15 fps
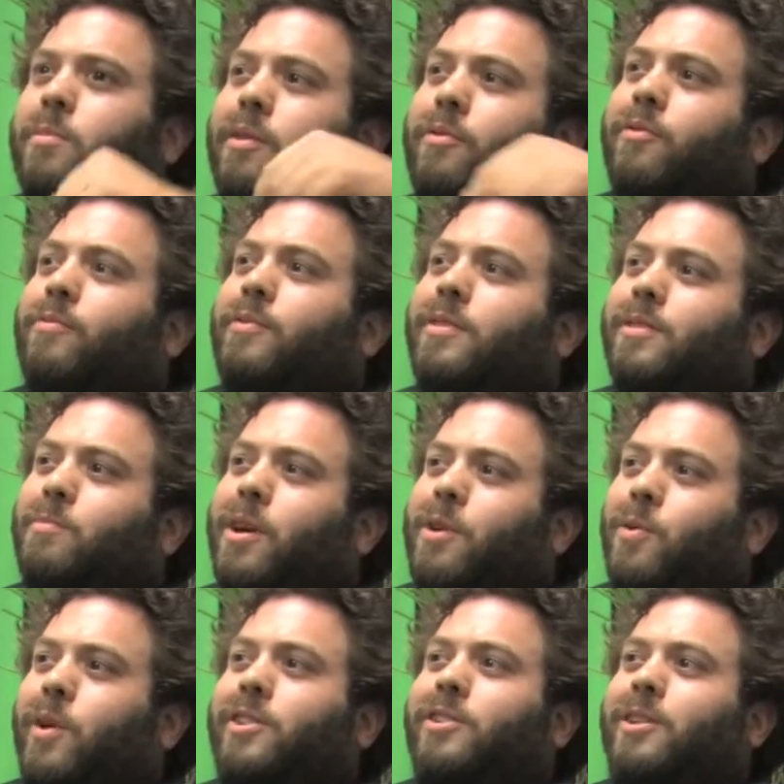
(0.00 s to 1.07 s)
is my
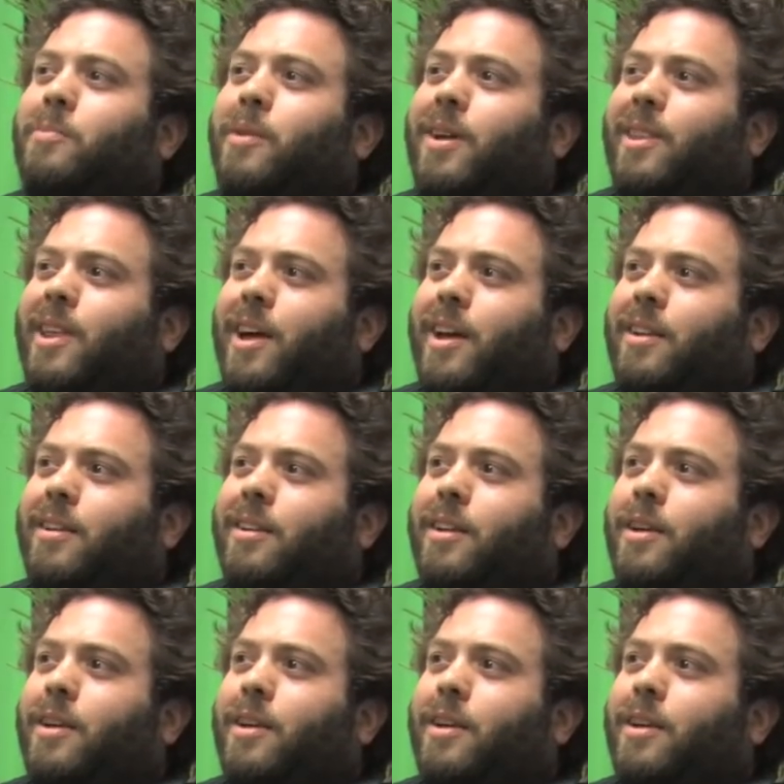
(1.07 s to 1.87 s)
question about that.